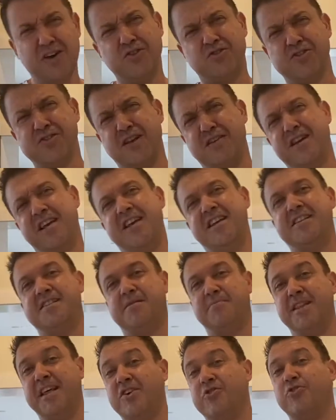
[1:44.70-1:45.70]
also need is
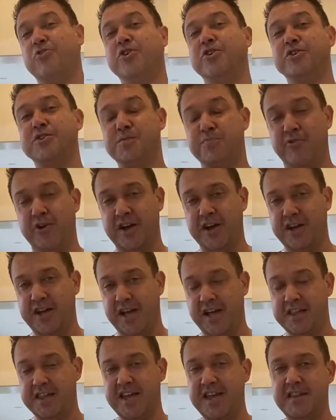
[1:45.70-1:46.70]
some of that oil spray,
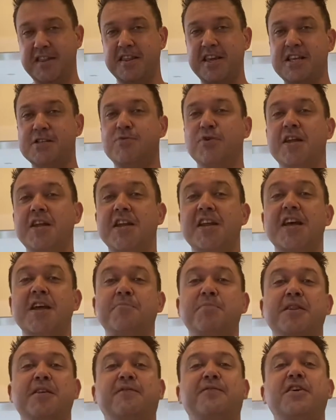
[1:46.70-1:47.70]
okay? They're the things we're gonna
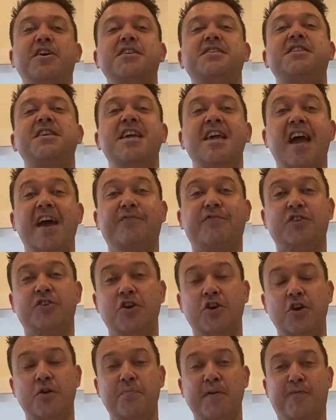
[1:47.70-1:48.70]
need, but the first thing you have to
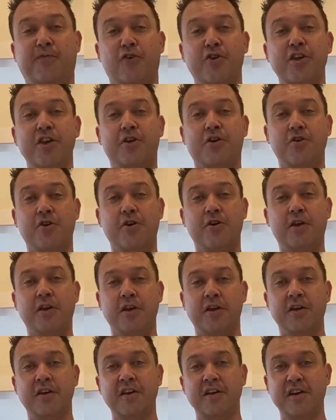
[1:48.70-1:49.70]
do before you cook,
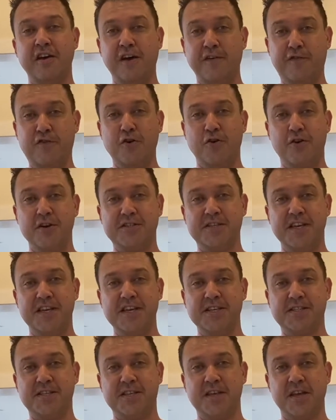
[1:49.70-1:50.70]
of course,
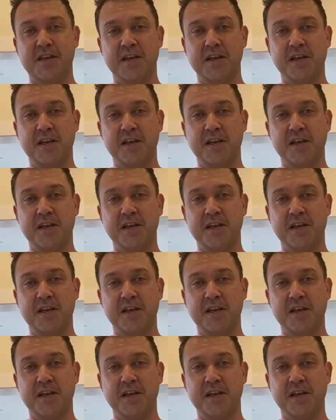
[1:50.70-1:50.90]
is